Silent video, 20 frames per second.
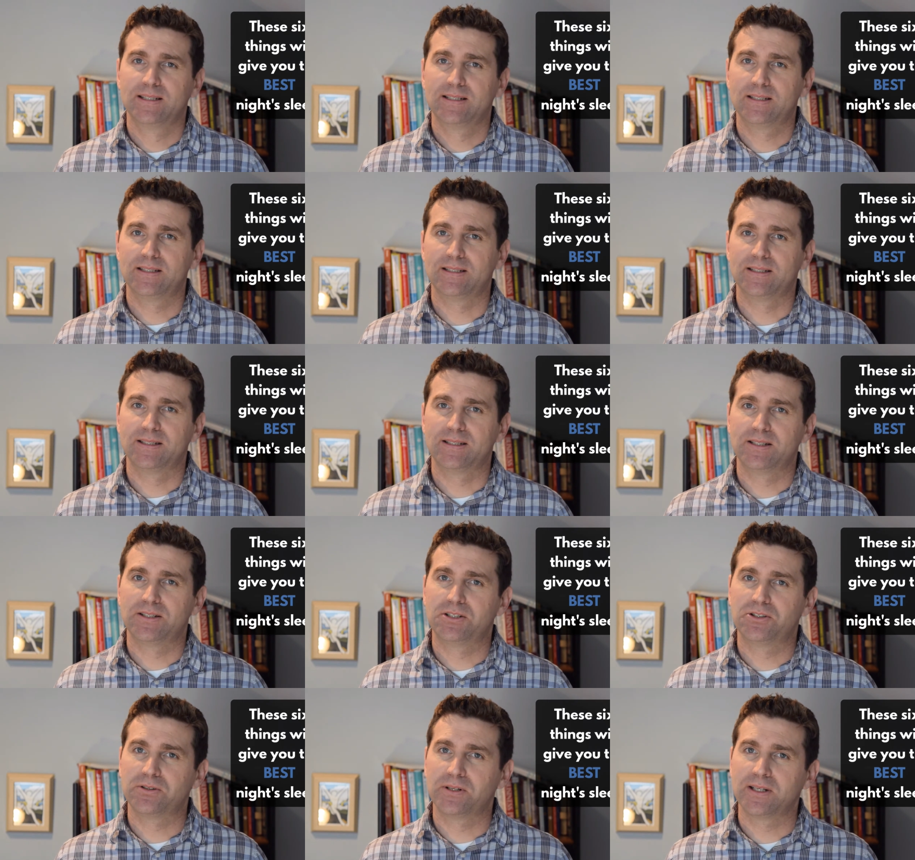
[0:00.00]

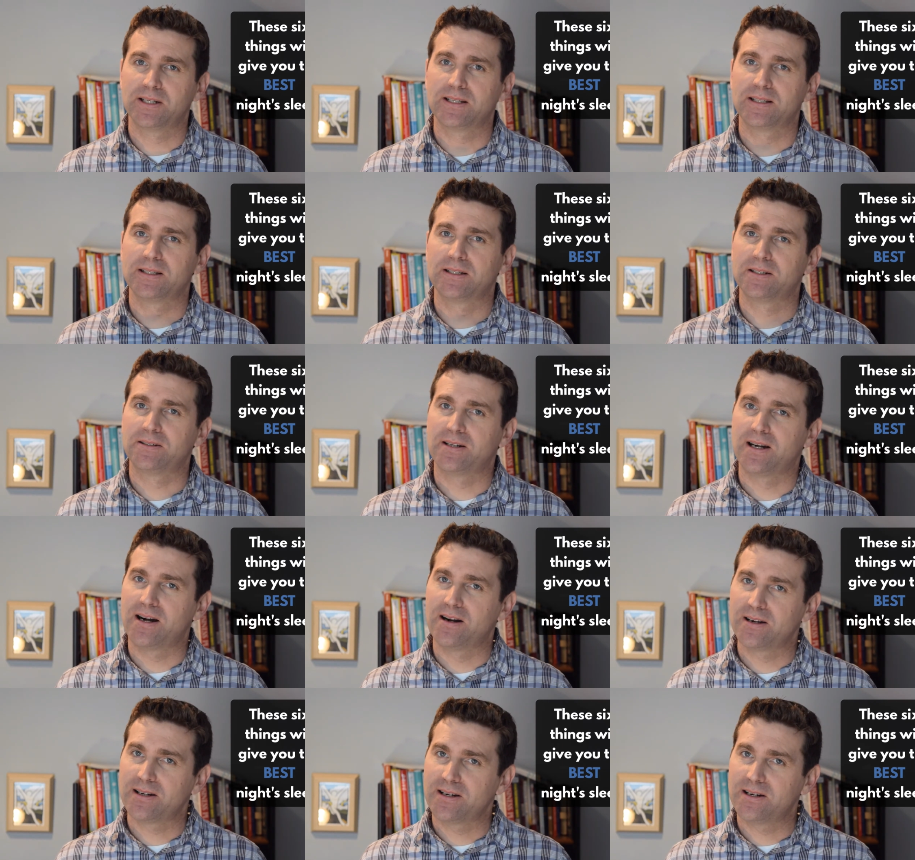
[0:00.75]
to drink a little
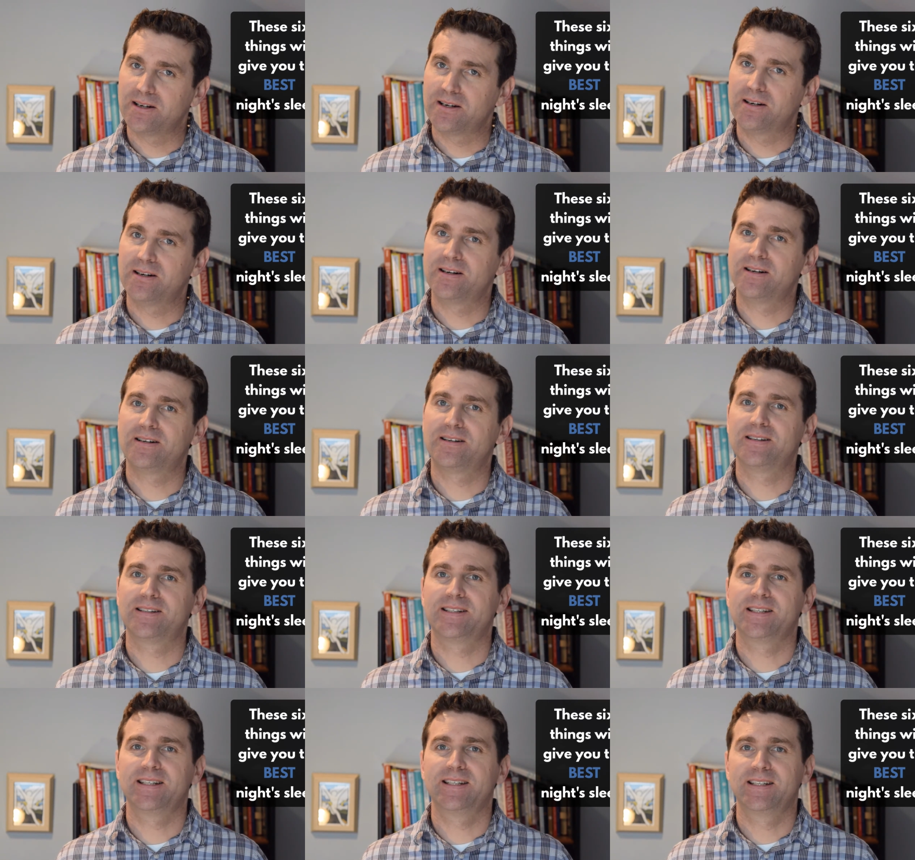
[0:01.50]

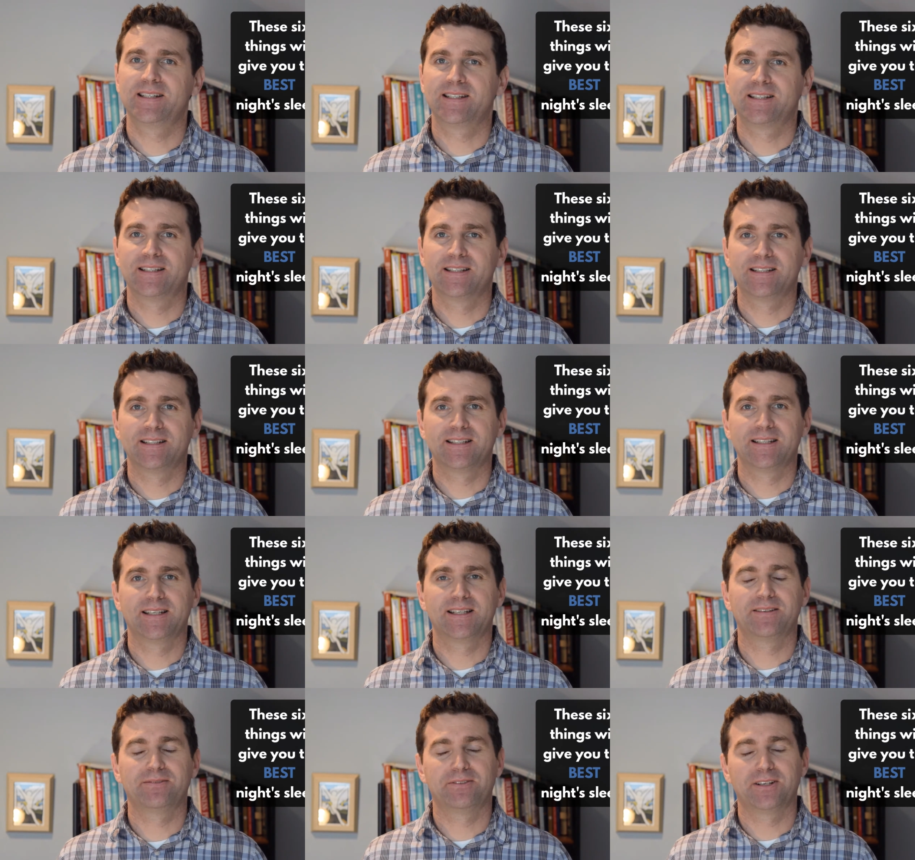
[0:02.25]
alcohol
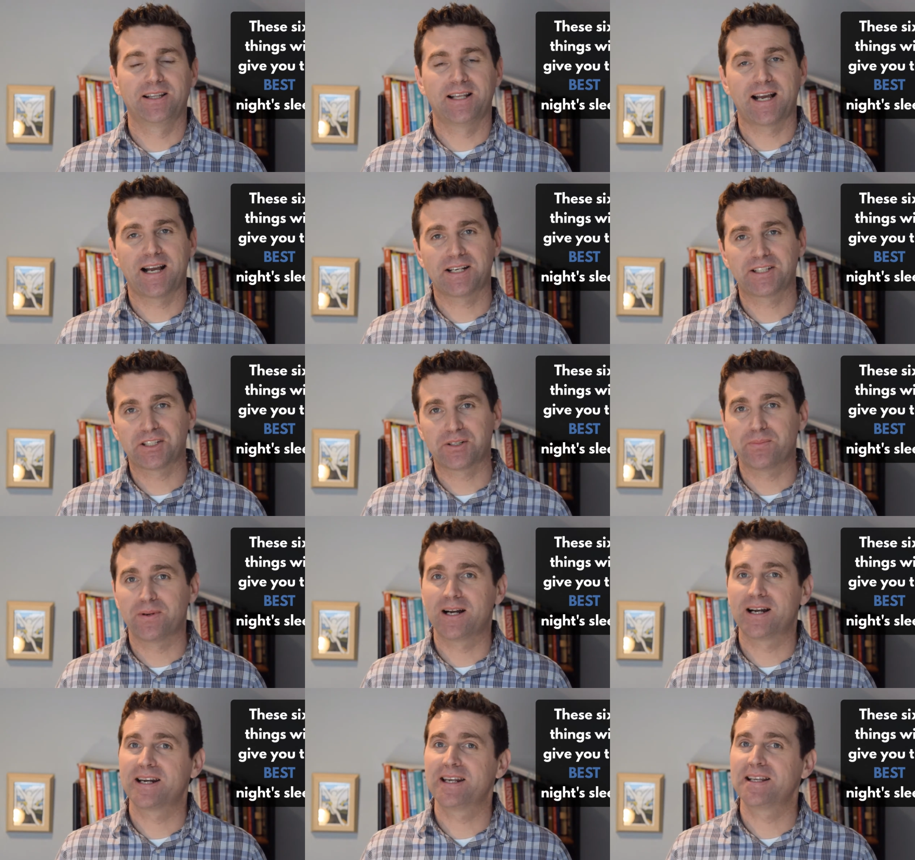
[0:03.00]
and relax
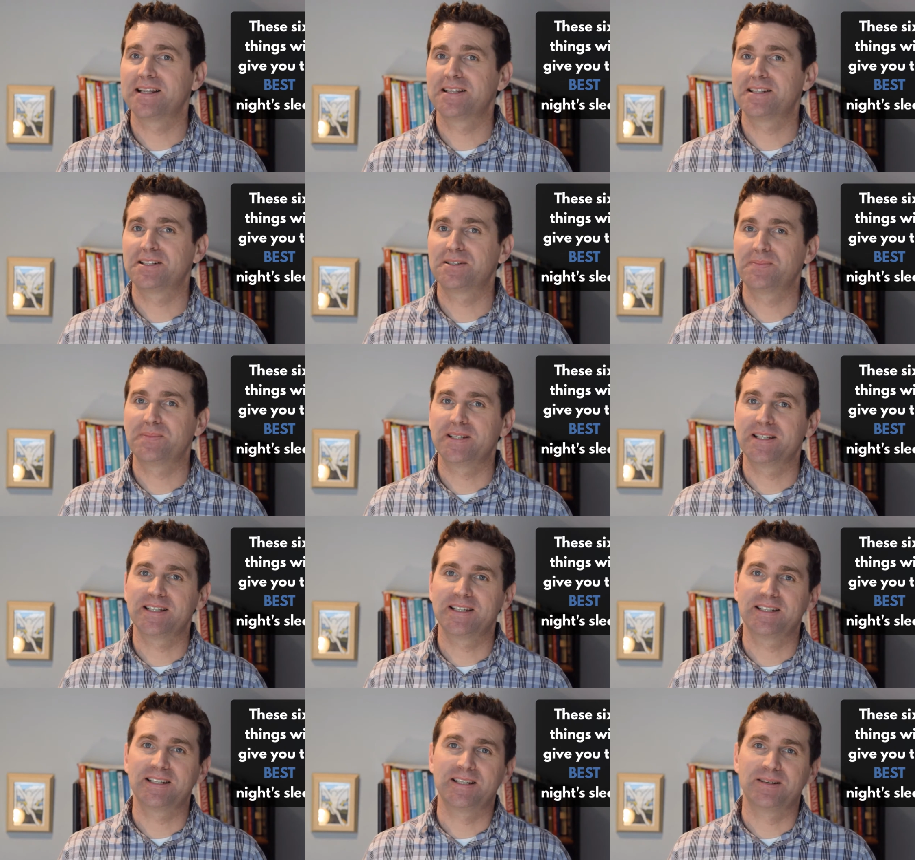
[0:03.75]
your body a little
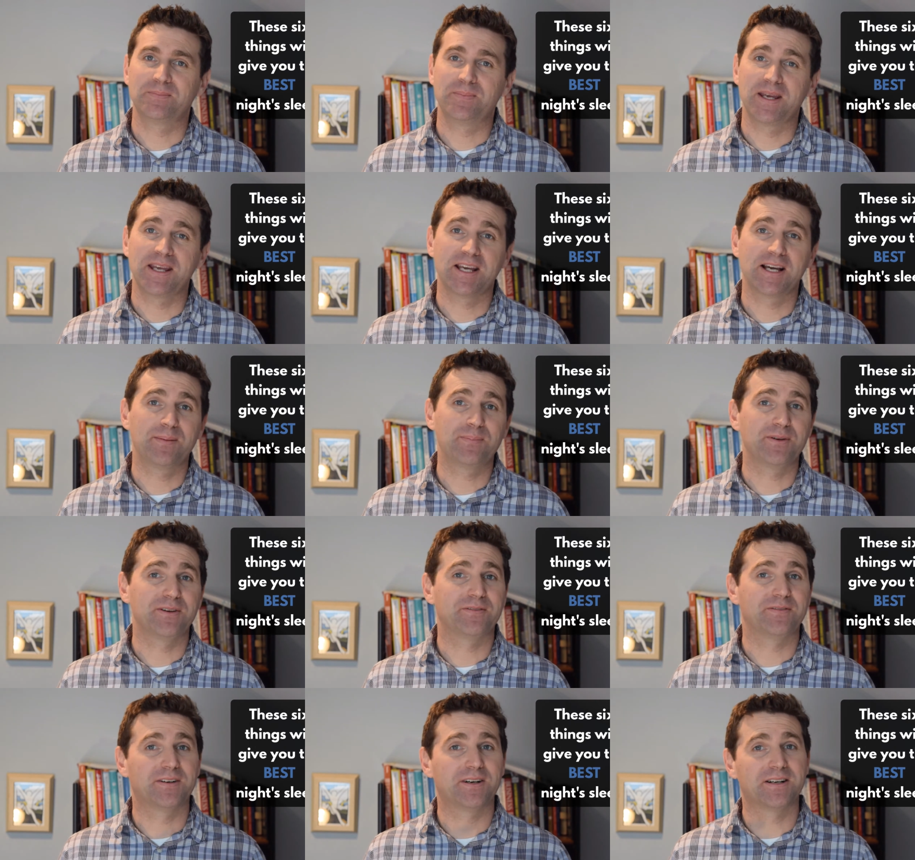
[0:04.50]
bit, and it may help
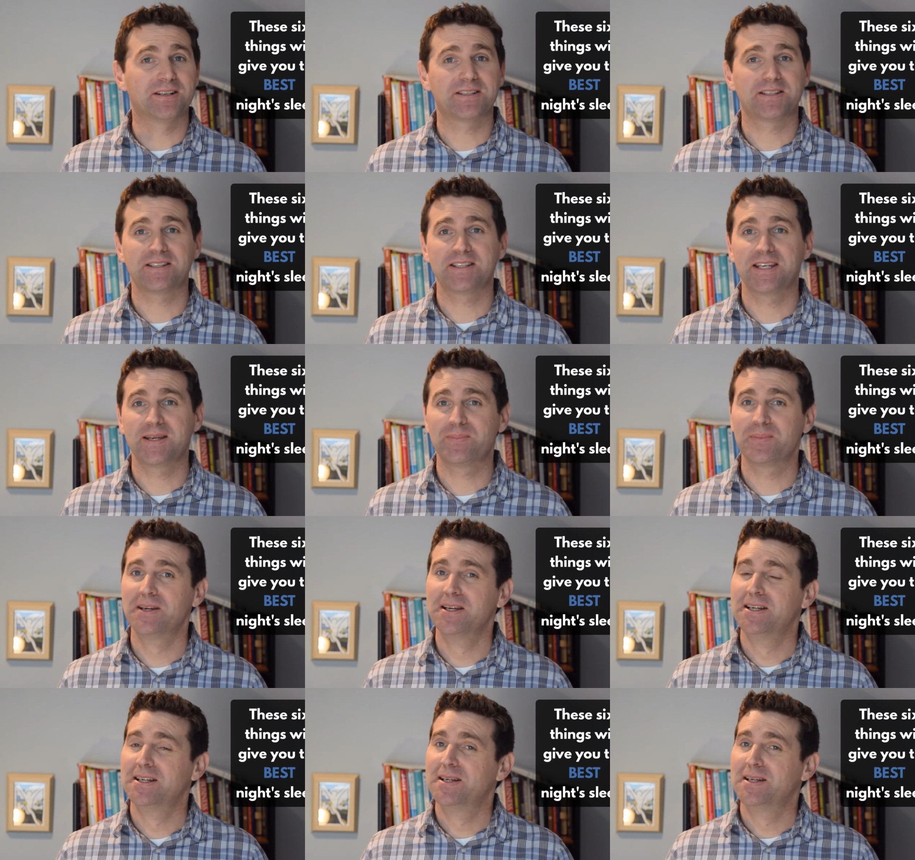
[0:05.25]
you fall asleep,